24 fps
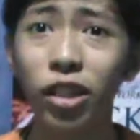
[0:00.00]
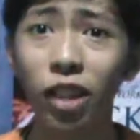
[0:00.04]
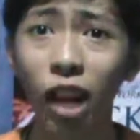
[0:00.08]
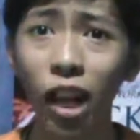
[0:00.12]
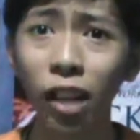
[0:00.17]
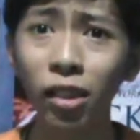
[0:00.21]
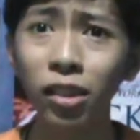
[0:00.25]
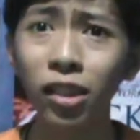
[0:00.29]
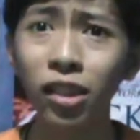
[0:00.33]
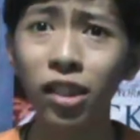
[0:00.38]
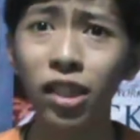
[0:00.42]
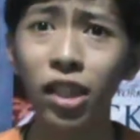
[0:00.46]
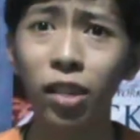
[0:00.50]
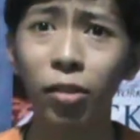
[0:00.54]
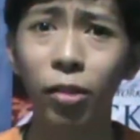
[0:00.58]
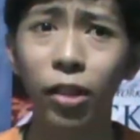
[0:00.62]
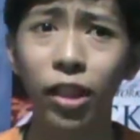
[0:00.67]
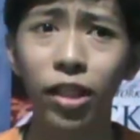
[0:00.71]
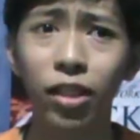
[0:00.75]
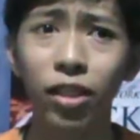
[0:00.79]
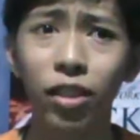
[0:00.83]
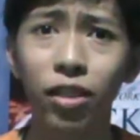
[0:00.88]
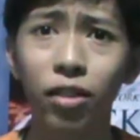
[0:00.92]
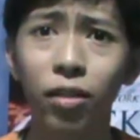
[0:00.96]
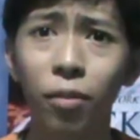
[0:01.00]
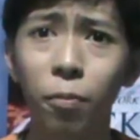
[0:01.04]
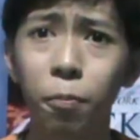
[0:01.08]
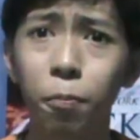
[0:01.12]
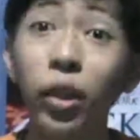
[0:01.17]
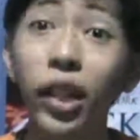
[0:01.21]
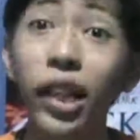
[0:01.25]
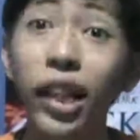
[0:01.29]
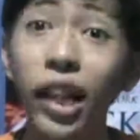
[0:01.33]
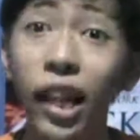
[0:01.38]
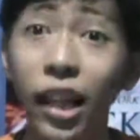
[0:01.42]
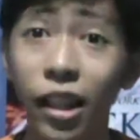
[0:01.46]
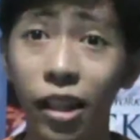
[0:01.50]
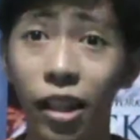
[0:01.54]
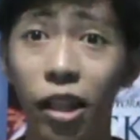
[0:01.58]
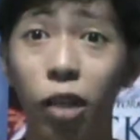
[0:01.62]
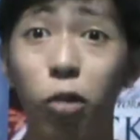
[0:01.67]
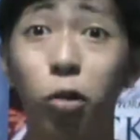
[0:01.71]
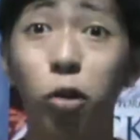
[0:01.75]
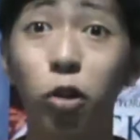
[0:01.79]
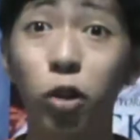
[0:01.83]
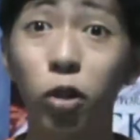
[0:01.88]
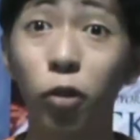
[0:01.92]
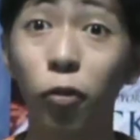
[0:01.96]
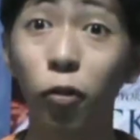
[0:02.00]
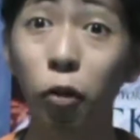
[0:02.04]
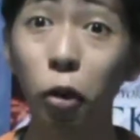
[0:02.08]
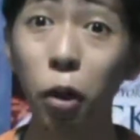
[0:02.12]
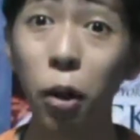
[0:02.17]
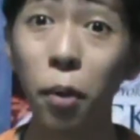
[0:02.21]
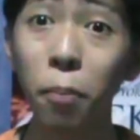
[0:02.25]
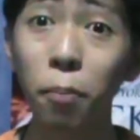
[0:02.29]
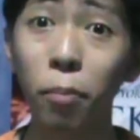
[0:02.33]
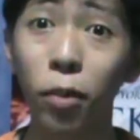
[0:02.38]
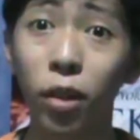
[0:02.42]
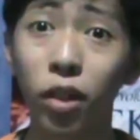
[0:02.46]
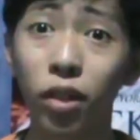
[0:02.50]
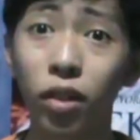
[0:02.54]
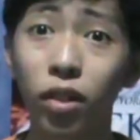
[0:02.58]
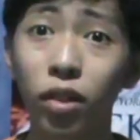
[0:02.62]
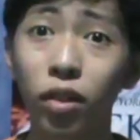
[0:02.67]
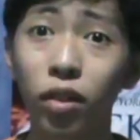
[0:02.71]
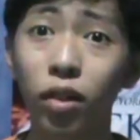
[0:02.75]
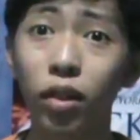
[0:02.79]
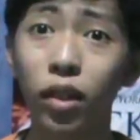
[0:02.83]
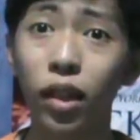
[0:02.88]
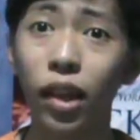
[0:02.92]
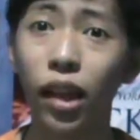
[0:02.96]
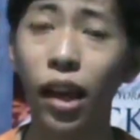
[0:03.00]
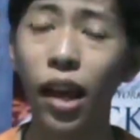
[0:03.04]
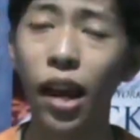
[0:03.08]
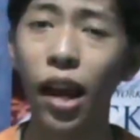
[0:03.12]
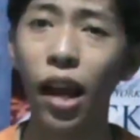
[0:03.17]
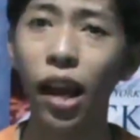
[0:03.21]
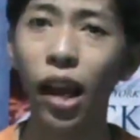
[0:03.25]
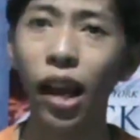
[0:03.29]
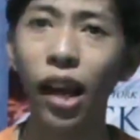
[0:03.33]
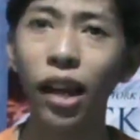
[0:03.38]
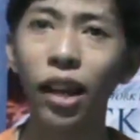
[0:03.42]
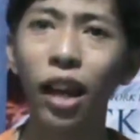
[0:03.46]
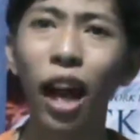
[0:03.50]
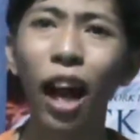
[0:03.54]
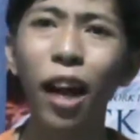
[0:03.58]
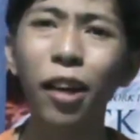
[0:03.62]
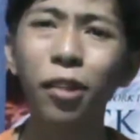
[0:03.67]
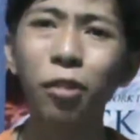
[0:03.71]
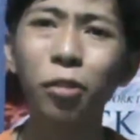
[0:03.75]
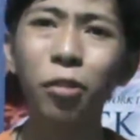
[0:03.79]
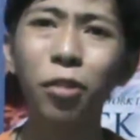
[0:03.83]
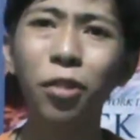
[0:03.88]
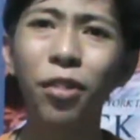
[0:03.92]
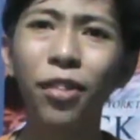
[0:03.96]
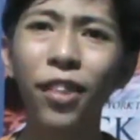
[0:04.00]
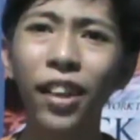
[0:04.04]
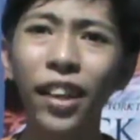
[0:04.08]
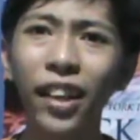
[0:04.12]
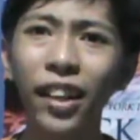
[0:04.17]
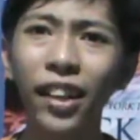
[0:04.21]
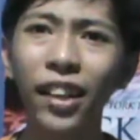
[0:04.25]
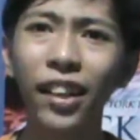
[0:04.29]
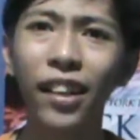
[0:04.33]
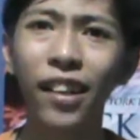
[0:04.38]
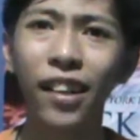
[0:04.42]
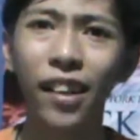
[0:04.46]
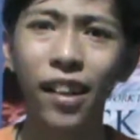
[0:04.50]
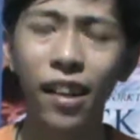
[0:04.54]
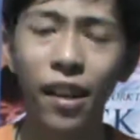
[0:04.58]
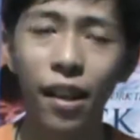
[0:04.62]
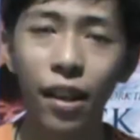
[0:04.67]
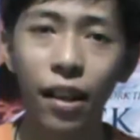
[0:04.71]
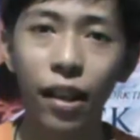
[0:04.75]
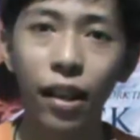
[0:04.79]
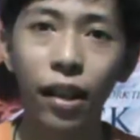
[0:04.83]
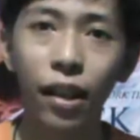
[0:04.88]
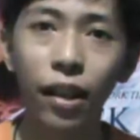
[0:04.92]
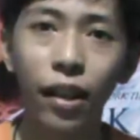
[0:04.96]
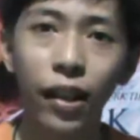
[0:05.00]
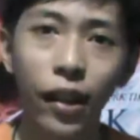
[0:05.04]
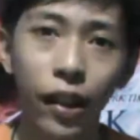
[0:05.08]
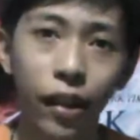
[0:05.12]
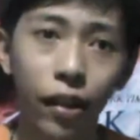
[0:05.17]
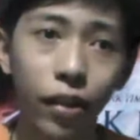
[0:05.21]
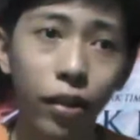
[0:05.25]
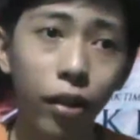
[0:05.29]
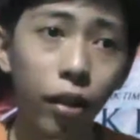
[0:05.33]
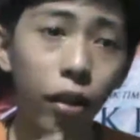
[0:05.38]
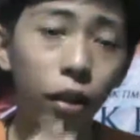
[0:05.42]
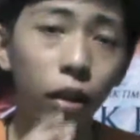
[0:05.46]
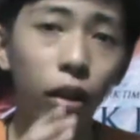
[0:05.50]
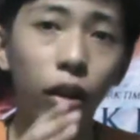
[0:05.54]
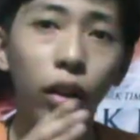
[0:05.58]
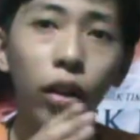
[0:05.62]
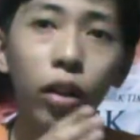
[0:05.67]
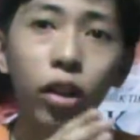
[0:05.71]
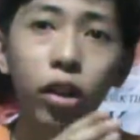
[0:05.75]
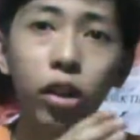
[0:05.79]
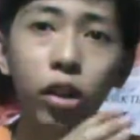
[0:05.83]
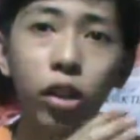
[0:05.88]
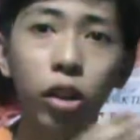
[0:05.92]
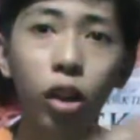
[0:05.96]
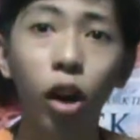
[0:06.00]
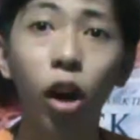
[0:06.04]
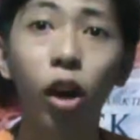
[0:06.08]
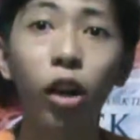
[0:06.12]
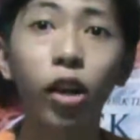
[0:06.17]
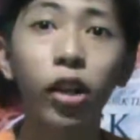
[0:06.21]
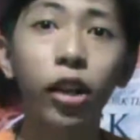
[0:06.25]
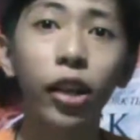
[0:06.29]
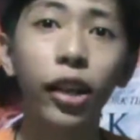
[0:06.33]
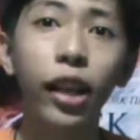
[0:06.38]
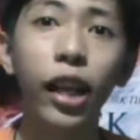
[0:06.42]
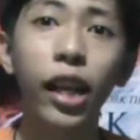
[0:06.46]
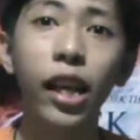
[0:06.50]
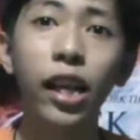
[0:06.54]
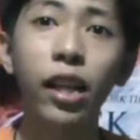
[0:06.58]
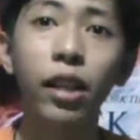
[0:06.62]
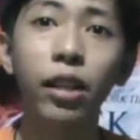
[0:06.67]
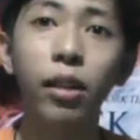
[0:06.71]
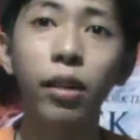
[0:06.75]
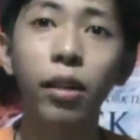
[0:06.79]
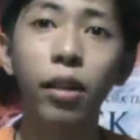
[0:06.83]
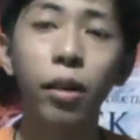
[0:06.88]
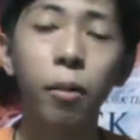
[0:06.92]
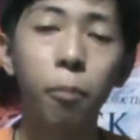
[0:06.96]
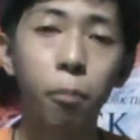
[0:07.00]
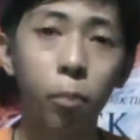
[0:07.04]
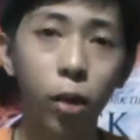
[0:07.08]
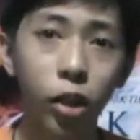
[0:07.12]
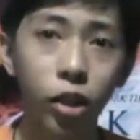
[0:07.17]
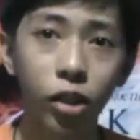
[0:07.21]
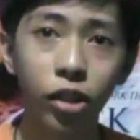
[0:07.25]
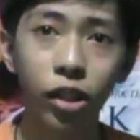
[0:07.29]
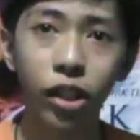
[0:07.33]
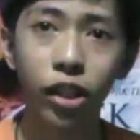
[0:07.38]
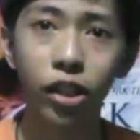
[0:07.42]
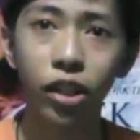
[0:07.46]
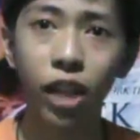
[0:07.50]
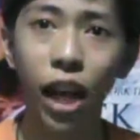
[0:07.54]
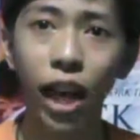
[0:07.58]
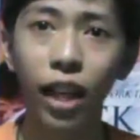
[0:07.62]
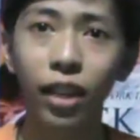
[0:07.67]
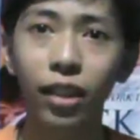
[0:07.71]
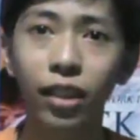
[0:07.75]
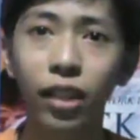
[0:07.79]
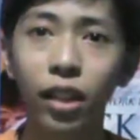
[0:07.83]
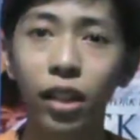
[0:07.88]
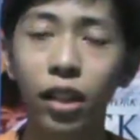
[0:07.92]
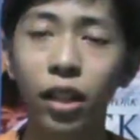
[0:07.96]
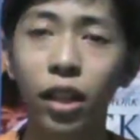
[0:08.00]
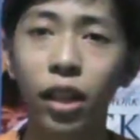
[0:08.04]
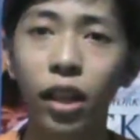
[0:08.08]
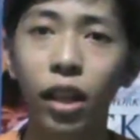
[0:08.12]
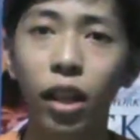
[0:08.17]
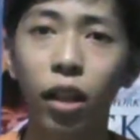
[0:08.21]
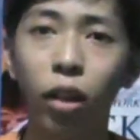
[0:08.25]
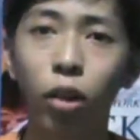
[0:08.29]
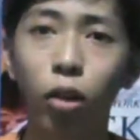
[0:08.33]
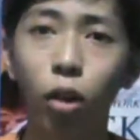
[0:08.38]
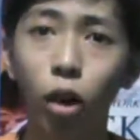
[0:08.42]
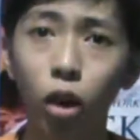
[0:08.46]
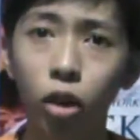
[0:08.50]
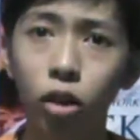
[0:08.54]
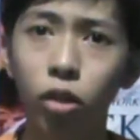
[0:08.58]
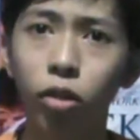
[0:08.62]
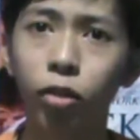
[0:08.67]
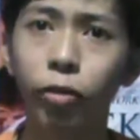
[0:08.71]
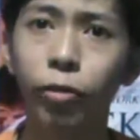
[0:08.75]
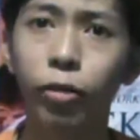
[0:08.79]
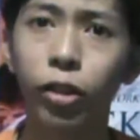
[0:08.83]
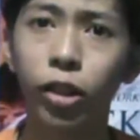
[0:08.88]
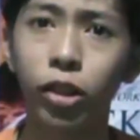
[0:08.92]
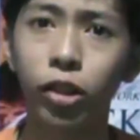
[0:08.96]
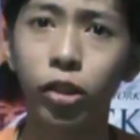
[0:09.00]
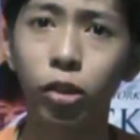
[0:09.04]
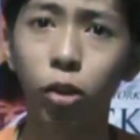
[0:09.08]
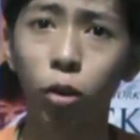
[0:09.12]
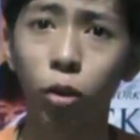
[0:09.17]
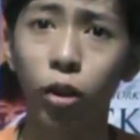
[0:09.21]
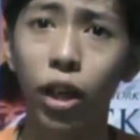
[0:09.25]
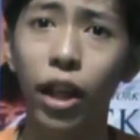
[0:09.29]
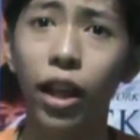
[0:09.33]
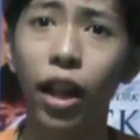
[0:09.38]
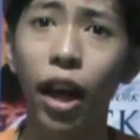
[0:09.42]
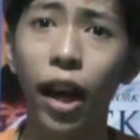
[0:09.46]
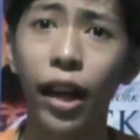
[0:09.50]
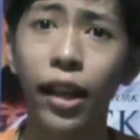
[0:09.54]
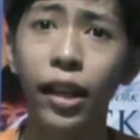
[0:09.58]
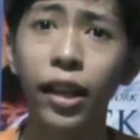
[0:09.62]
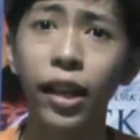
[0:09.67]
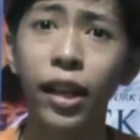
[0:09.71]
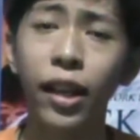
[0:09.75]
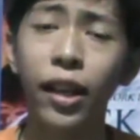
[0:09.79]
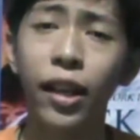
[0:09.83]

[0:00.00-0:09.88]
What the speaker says: Jackson series? Only in Heroes of Olympus. And I don't think the Carter Kane Percy Jackson crossover storyline